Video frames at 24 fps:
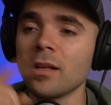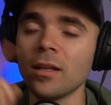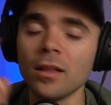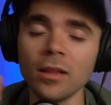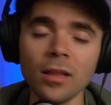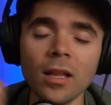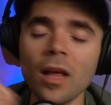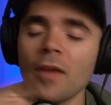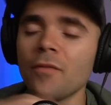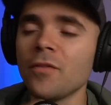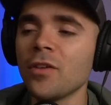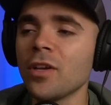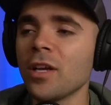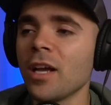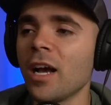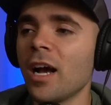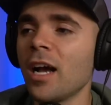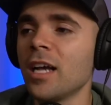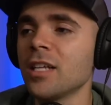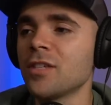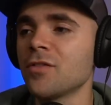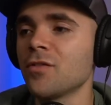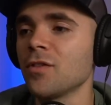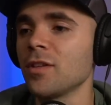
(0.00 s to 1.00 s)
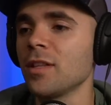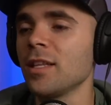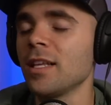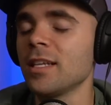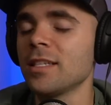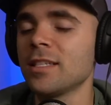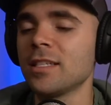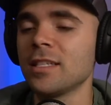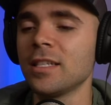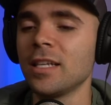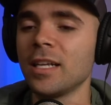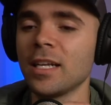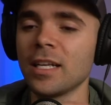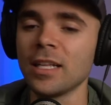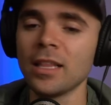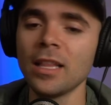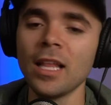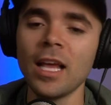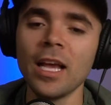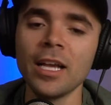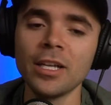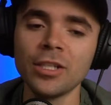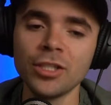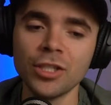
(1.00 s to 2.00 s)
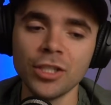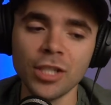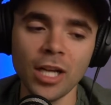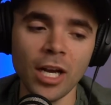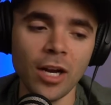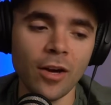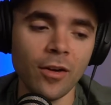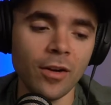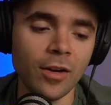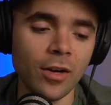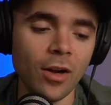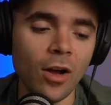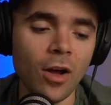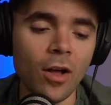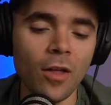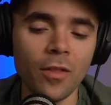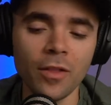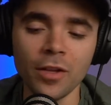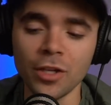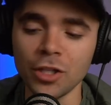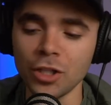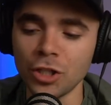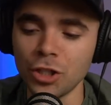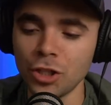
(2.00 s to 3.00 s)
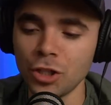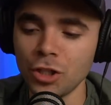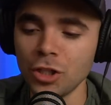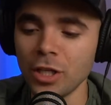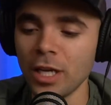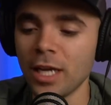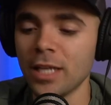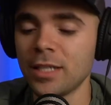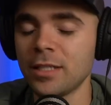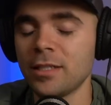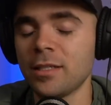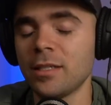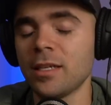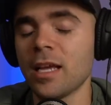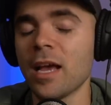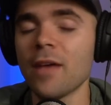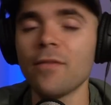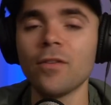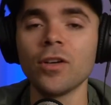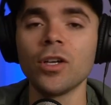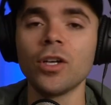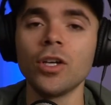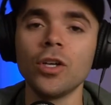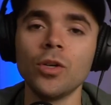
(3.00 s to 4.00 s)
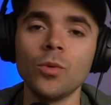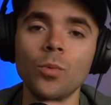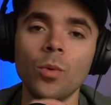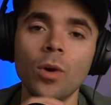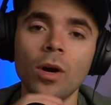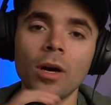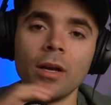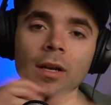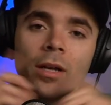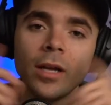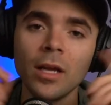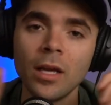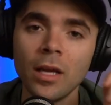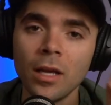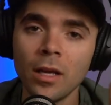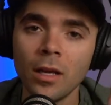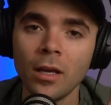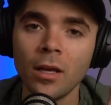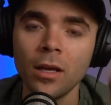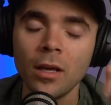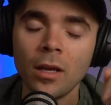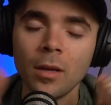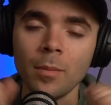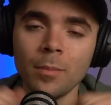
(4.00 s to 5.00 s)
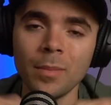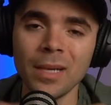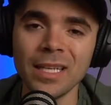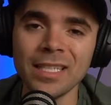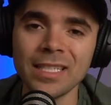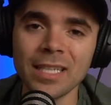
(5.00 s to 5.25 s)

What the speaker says: Love you guys for listening. Like, share, and all this shit. Have a good one. Peace